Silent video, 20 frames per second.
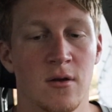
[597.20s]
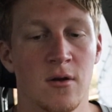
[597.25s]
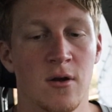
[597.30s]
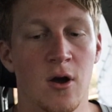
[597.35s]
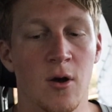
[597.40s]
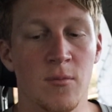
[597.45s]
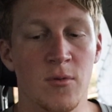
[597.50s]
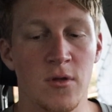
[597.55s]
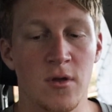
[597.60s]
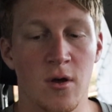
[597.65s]

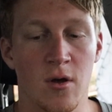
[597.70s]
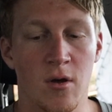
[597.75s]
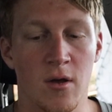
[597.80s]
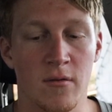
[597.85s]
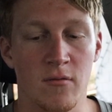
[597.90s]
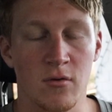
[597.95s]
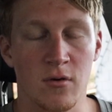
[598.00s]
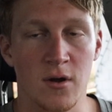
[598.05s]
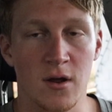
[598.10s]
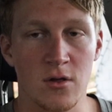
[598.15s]
Hope that y'all
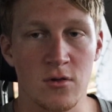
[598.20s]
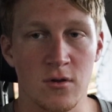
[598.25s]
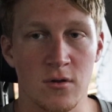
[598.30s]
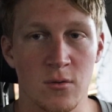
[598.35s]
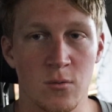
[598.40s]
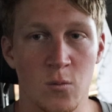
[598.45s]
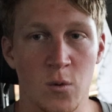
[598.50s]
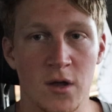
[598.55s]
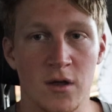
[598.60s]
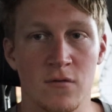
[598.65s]
have a
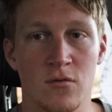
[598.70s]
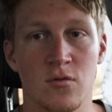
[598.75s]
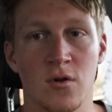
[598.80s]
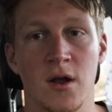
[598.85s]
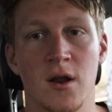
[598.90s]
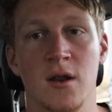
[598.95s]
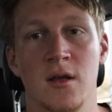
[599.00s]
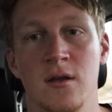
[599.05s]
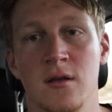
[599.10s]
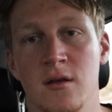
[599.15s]
great week of
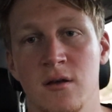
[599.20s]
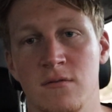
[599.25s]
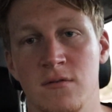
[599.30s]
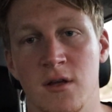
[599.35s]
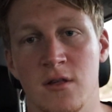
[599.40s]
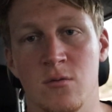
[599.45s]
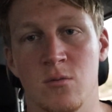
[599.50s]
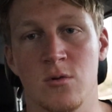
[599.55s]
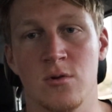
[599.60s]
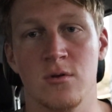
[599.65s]
training. If
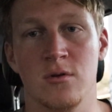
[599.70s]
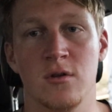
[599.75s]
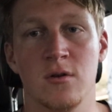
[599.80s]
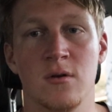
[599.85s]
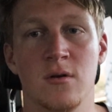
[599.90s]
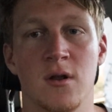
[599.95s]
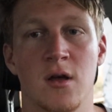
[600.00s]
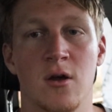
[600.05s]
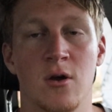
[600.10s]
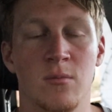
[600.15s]
that's what you're
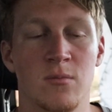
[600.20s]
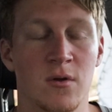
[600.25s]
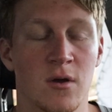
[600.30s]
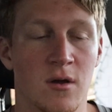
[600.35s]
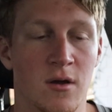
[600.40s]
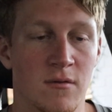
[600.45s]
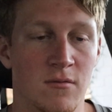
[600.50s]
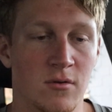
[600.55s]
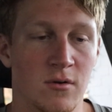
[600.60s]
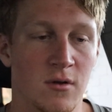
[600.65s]
doing, I hope
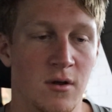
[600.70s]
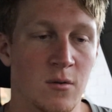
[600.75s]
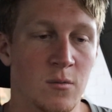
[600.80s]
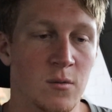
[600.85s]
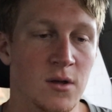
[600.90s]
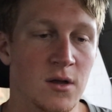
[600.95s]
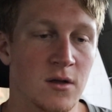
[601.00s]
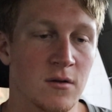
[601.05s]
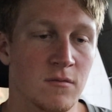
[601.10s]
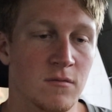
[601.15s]
y'all have a great
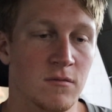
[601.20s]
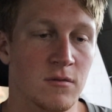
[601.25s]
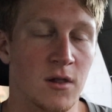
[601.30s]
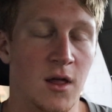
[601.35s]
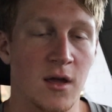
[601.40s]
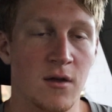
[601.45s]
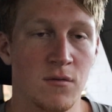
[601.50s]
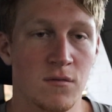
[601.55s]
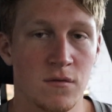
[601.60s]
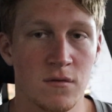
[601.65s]
week of
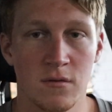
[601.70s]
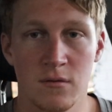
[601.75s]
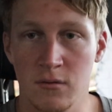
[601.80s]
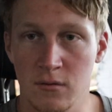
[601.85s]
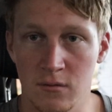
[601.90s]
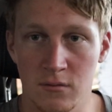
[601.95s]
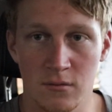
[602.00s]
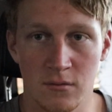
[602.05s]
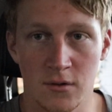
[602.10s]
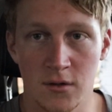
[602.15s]
life,
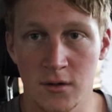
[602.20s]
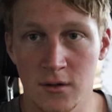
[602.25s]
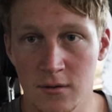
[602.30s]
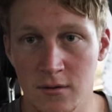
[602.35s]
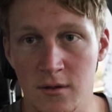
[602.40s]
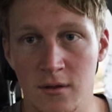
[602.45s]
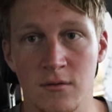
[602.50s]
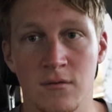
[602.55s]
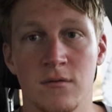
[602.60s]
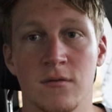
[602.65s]

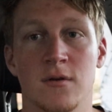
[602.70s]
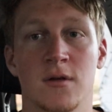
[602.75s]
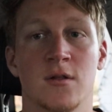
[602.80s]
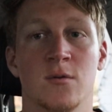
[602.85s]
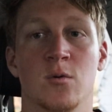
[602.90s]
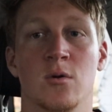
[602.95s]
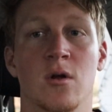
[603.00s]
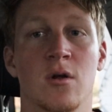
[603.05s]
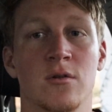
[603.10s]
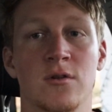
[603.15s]
because
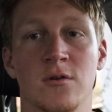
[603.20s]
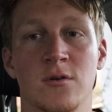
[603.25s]
we're all